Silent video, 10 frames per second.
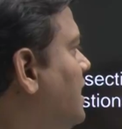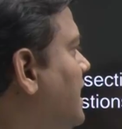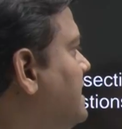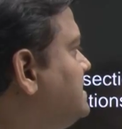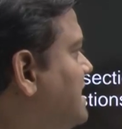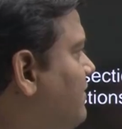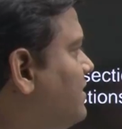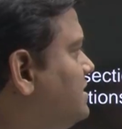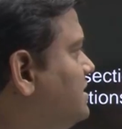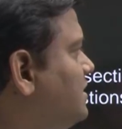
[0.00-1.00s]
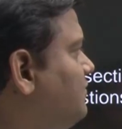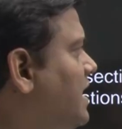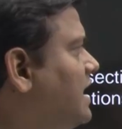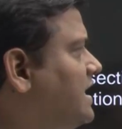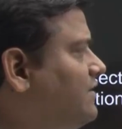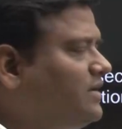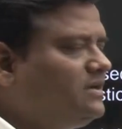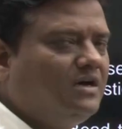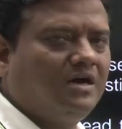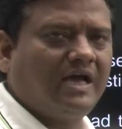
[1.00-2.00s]
In 7th, we are
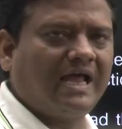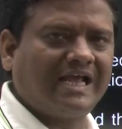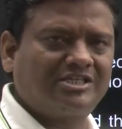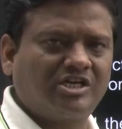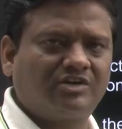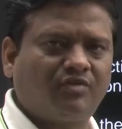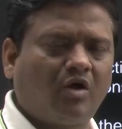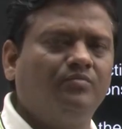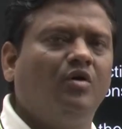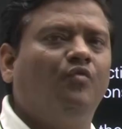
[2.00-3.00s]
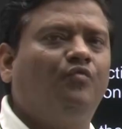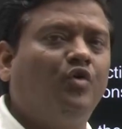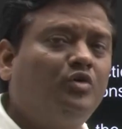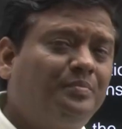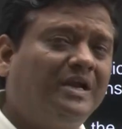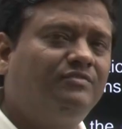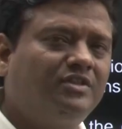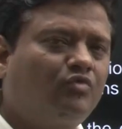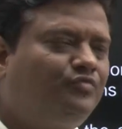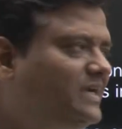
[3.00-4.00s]
given an extract from Footprint
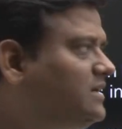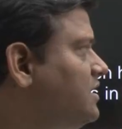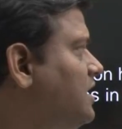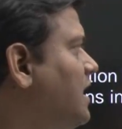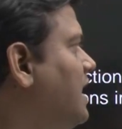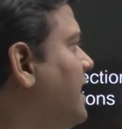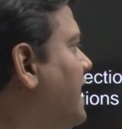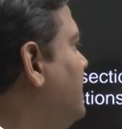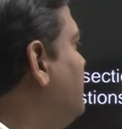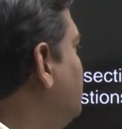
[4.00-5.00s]
Without Feet, and